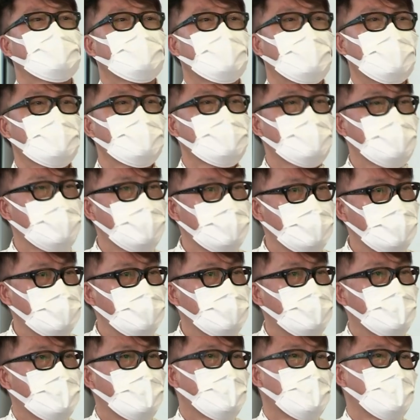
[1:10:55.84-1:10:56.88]
So
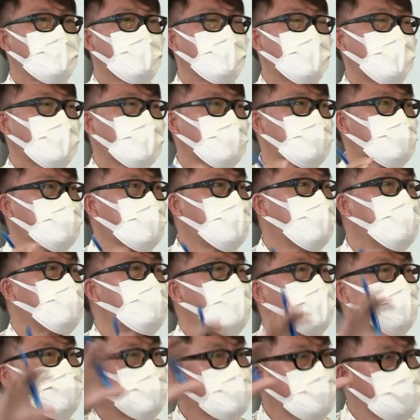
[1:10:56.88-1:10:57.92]
because your innovation
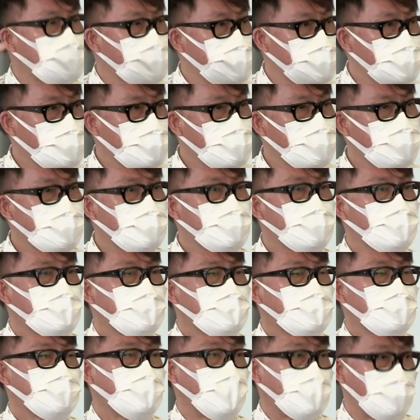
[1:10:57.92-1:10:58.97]
project has
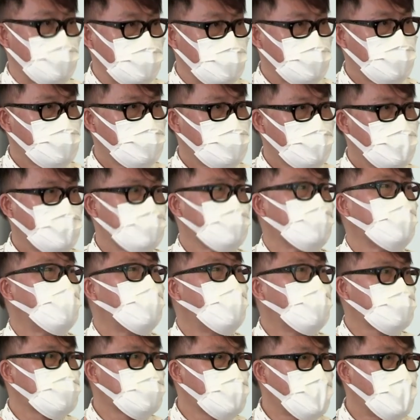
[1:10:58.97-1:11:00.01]
has achieved
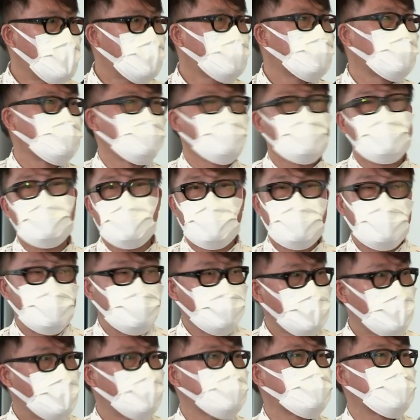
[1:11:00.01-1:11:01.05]
success,
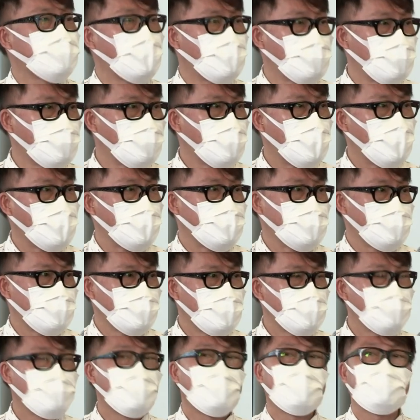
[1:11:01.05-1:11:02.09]
so certain
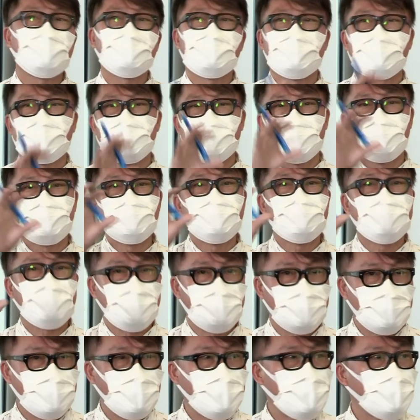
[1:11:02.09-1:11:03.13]
people like uh,
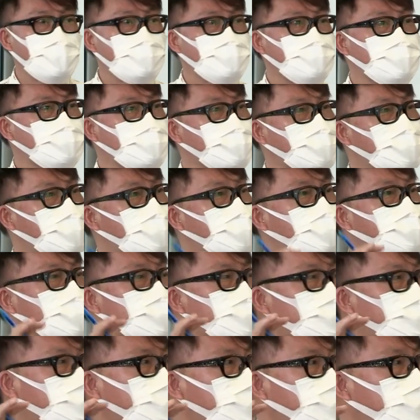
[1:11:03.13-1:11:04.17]
students and the
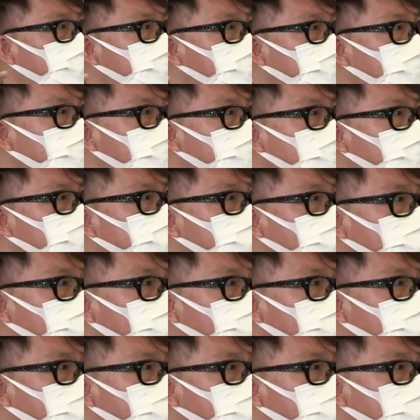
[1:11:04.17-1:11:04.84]
elderly would benefit